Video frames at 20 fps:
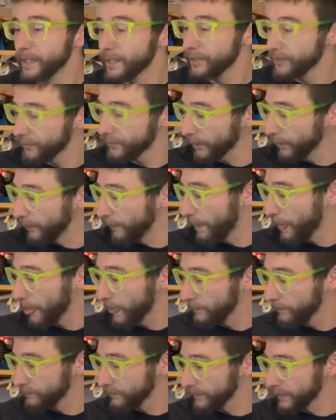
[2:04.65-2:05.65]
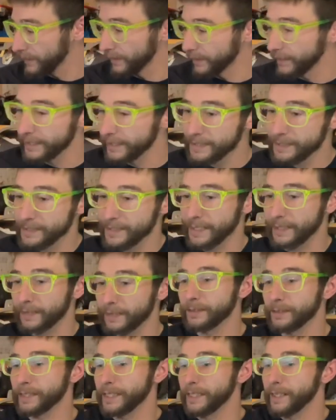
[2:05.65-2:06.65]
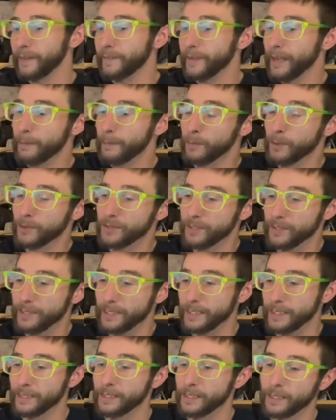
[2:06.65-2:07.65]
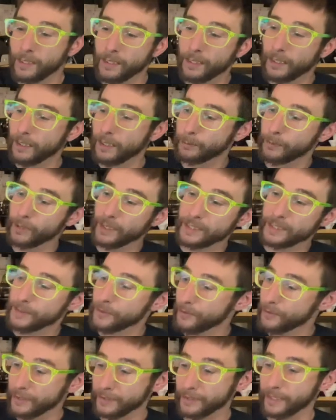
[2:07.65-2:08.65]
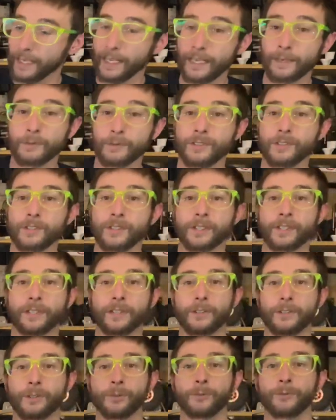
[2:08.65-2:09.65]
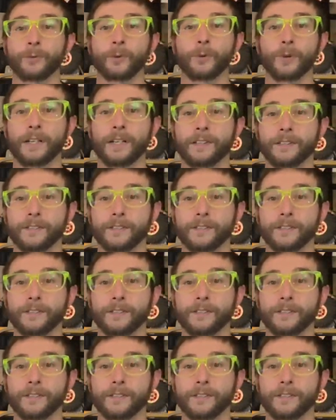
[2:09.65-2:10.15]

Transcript: So let's take a look here. I've got most of the upgrades, everything that I was looking to do for it.